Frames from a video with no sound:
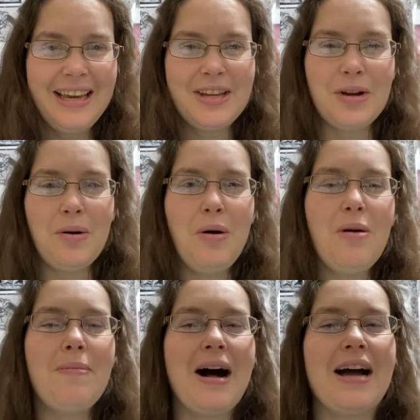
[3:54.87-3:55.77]
Your whole
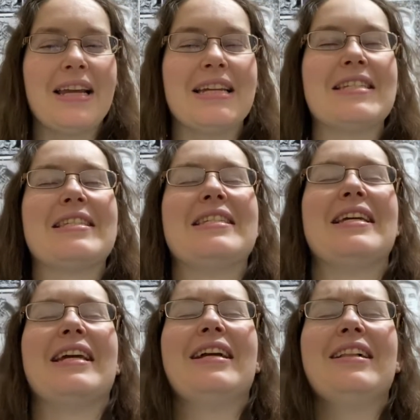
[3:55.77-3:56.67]
body is
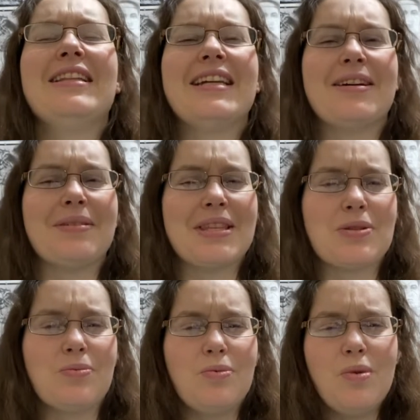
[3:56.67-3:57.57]
tingling with this
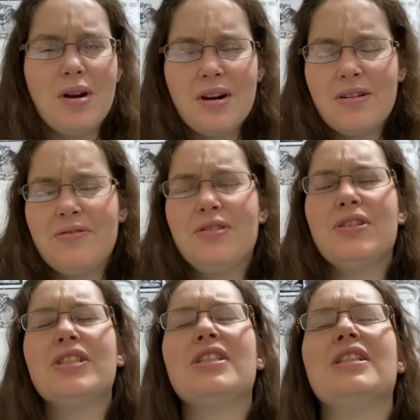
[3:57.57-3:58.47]

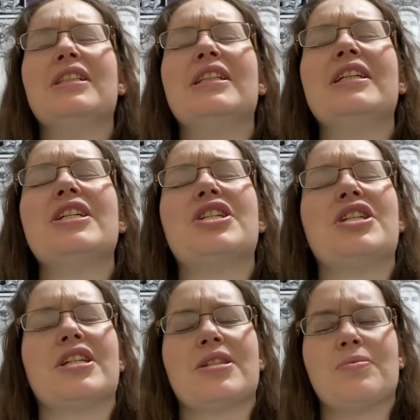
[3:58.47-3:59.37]
wonderful,
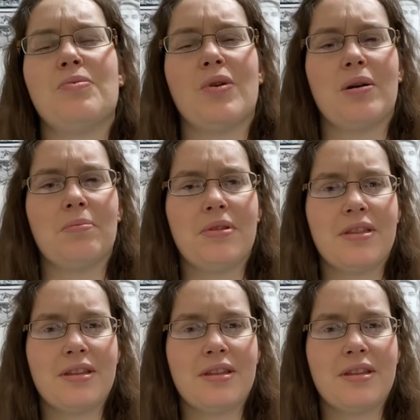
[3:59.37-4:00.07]
delicious warmth.